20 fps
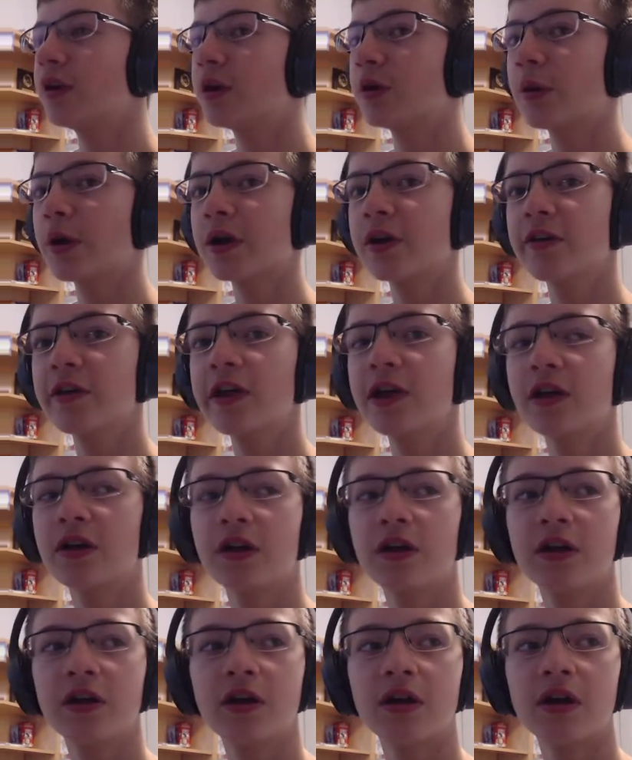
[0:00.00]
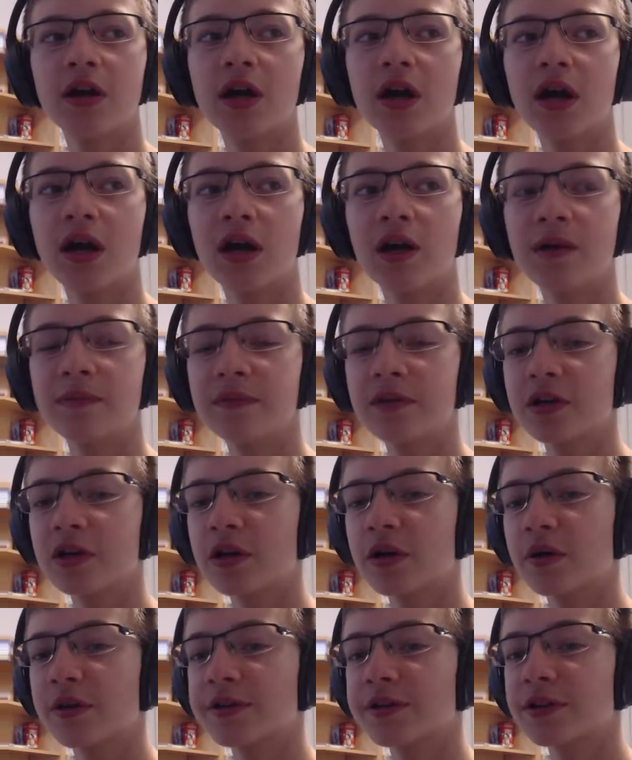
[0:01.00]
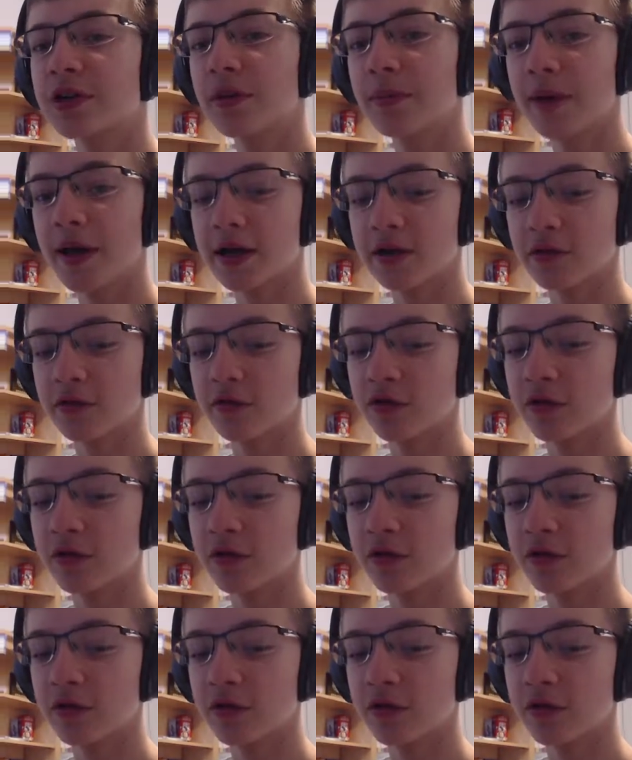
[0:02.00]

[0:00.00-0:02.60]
quickly. You can always go back and